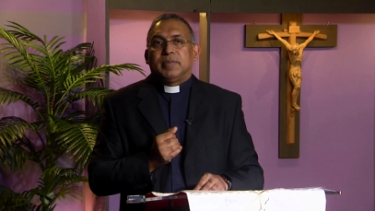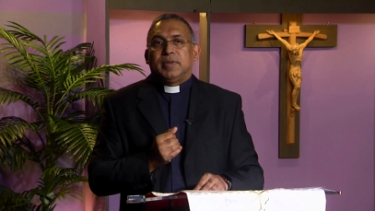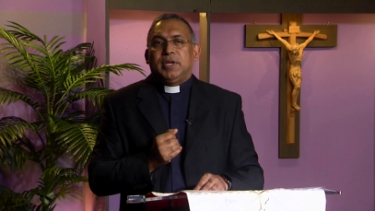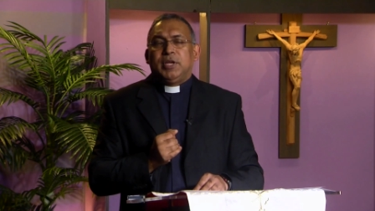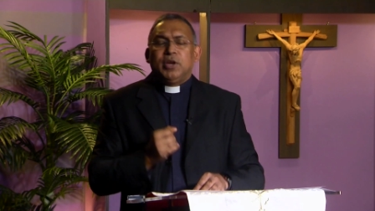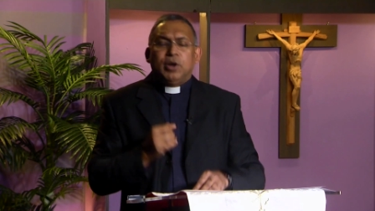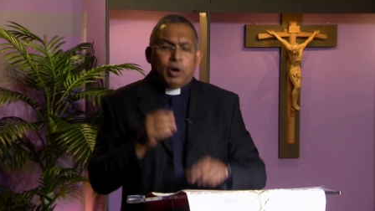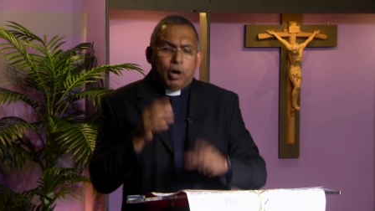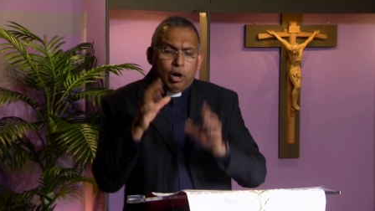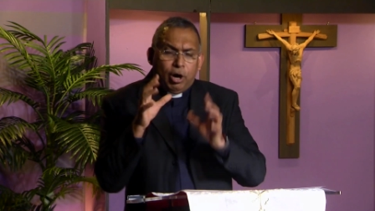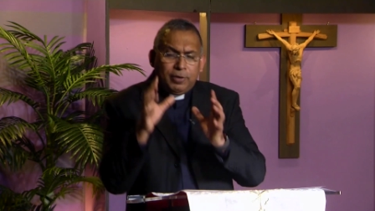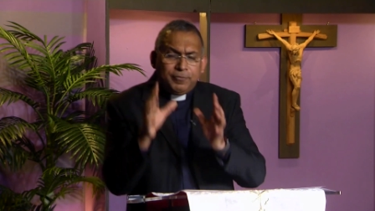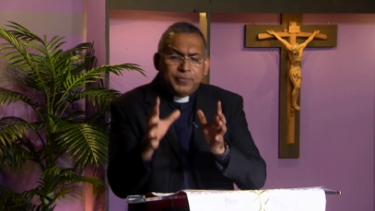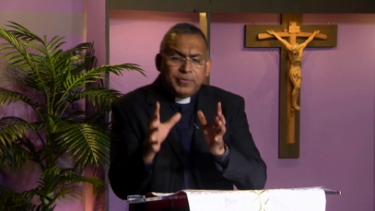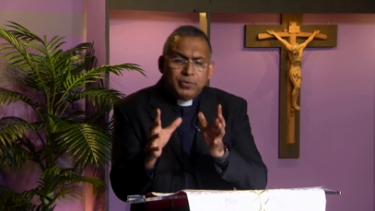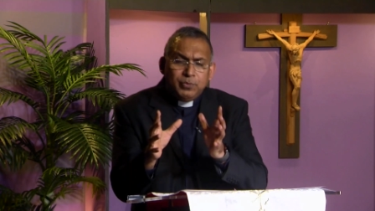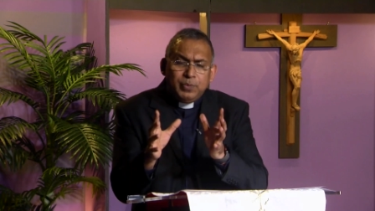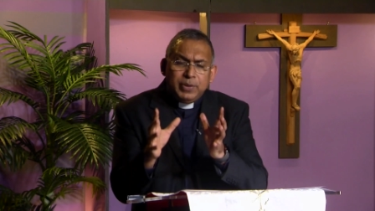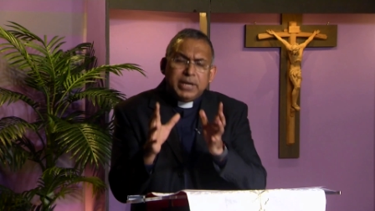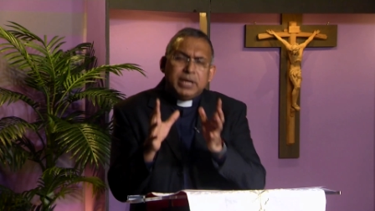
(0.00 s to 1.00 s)
You know,
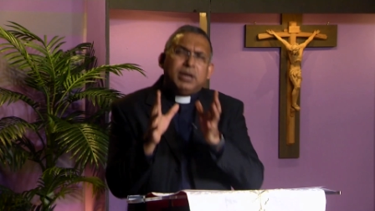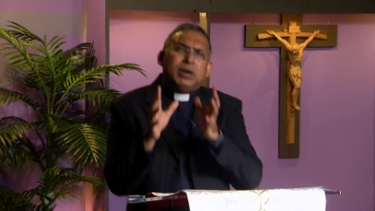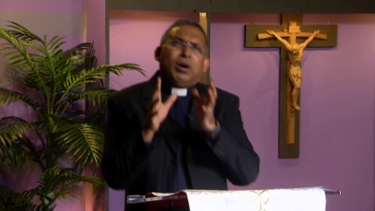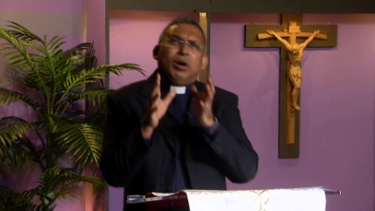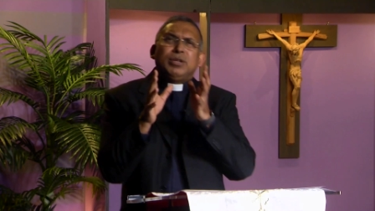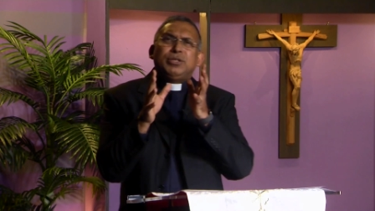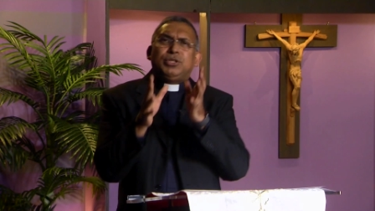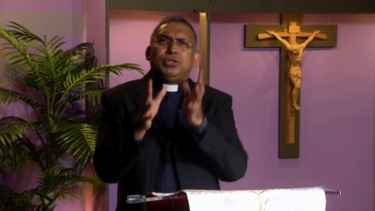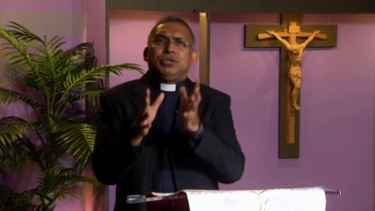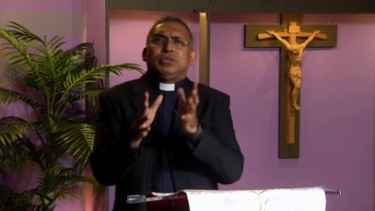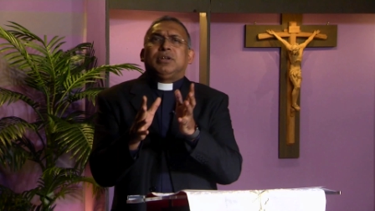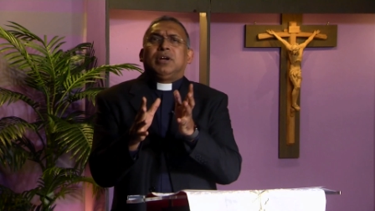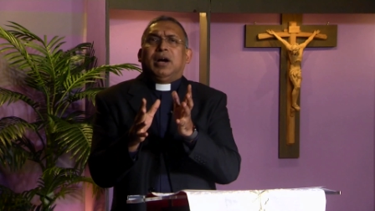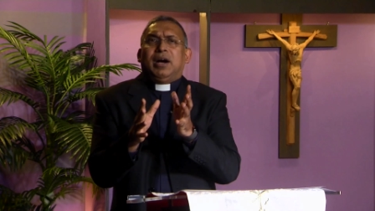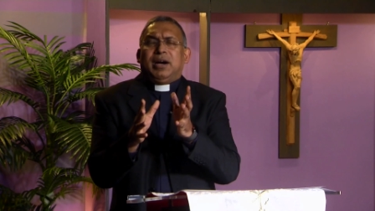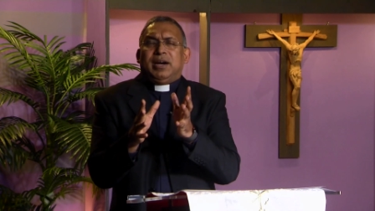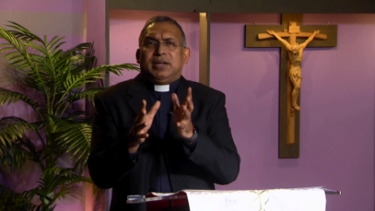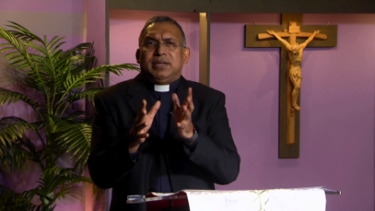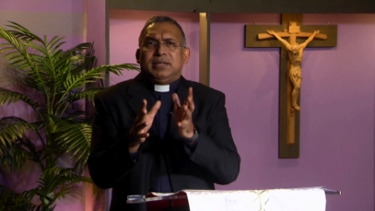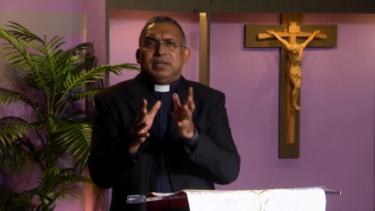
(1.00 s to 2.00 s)
often we go to
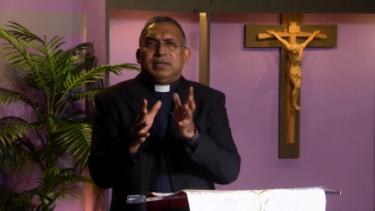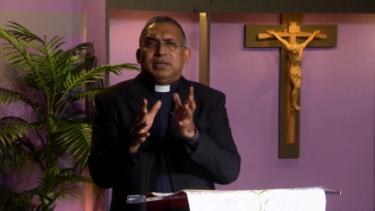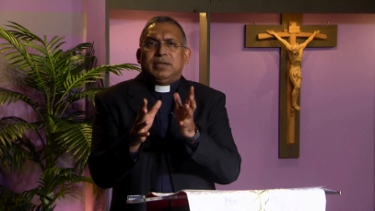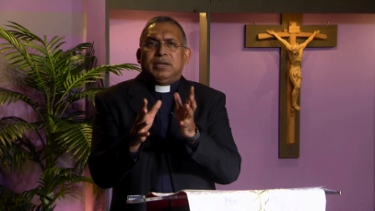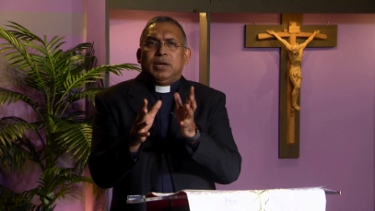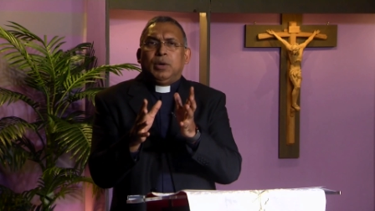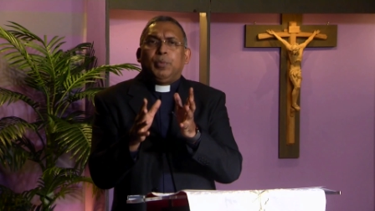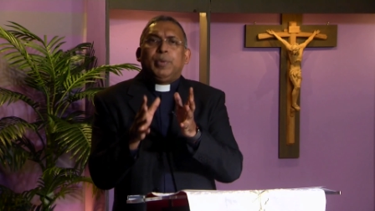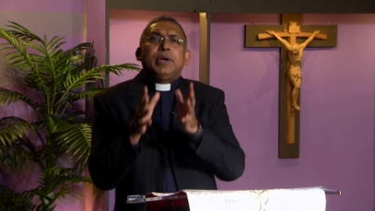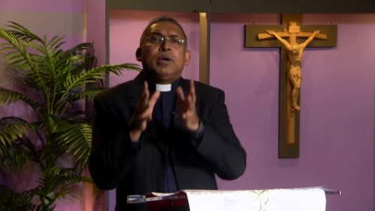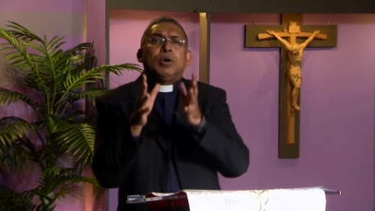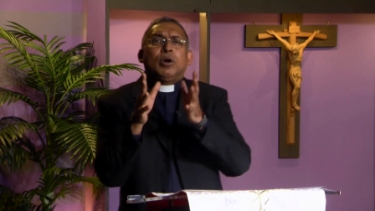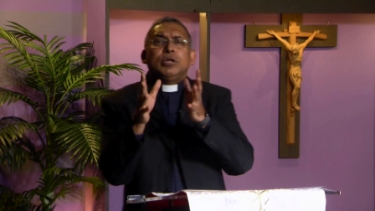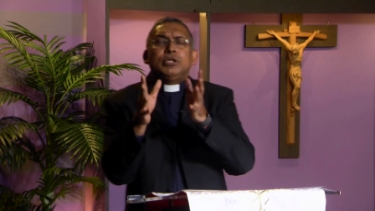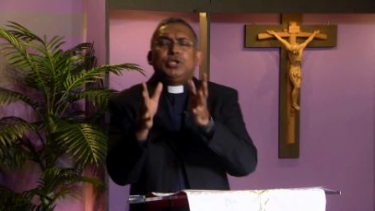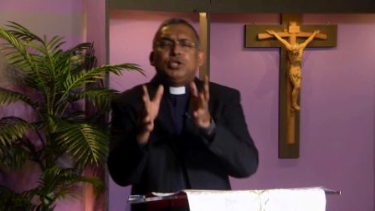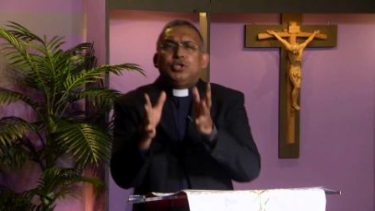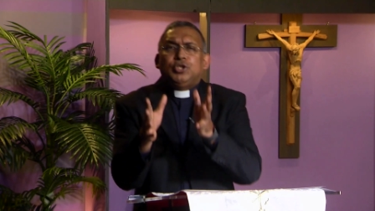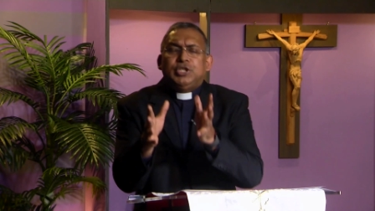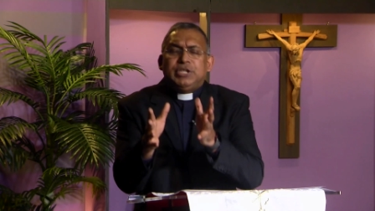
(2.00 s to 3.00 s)
God we go
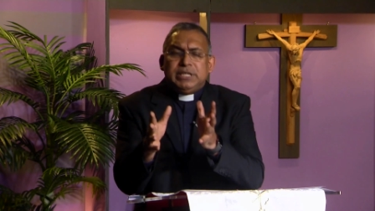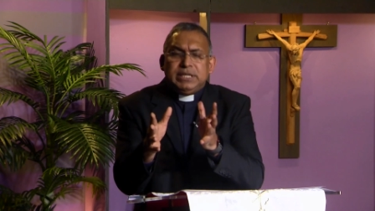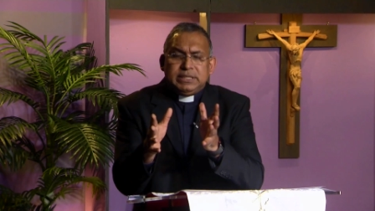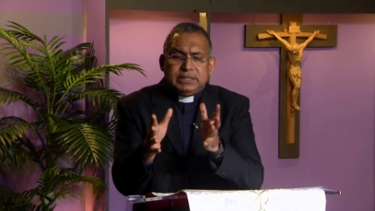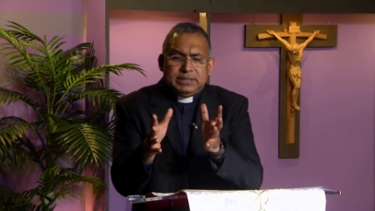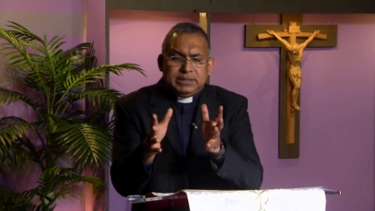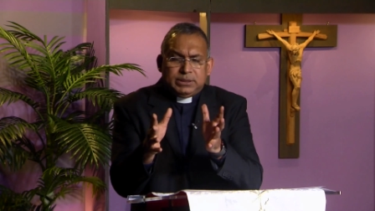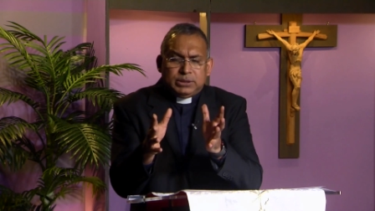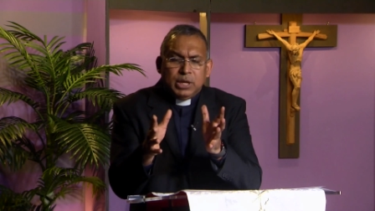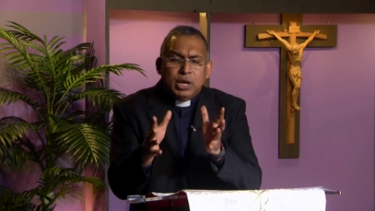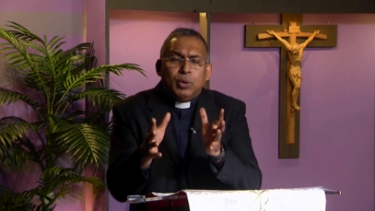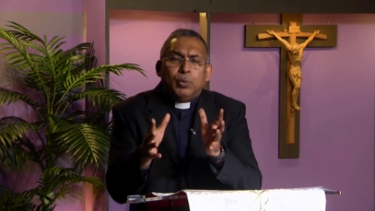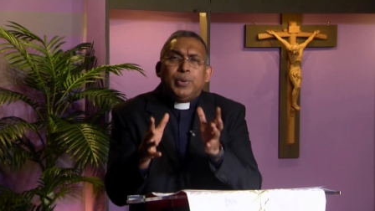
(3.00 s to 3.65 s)
to Jesus.